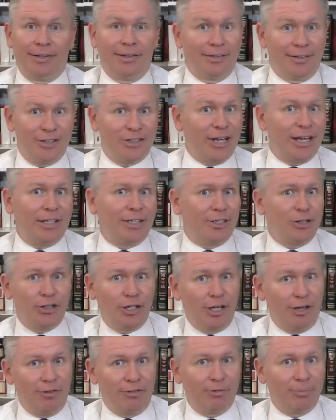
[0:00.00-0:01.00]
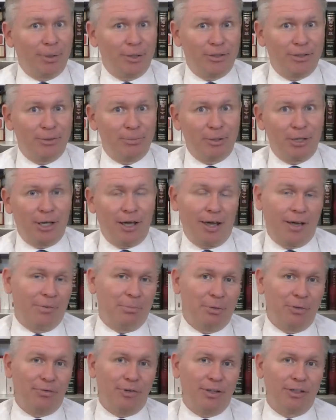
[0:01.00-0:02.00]
the saint in chief, President McKay,
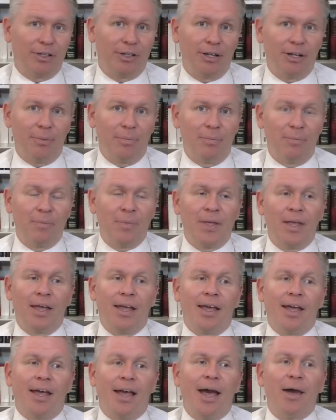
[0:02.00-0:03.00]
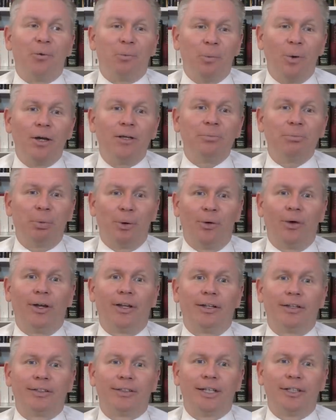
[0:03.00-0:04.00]
befriended him. At one
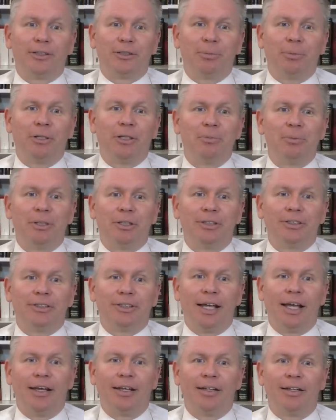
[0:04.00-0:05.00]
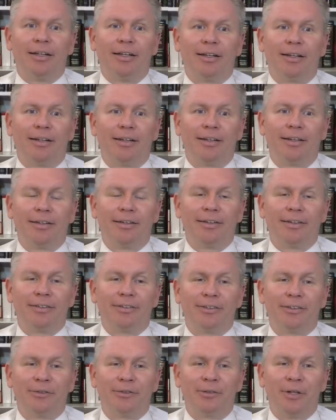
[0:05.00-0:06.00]
point, Cecil B. DeMille said
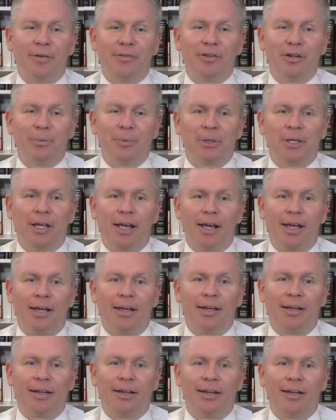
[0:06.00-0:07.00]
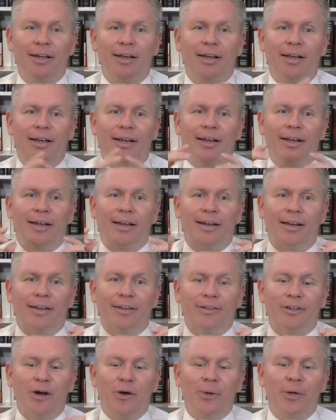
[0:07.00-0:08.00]
to David O. McKay,
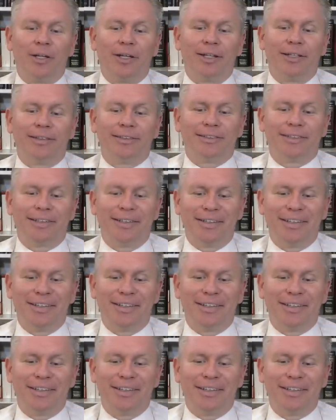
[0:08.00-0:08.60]
knowing his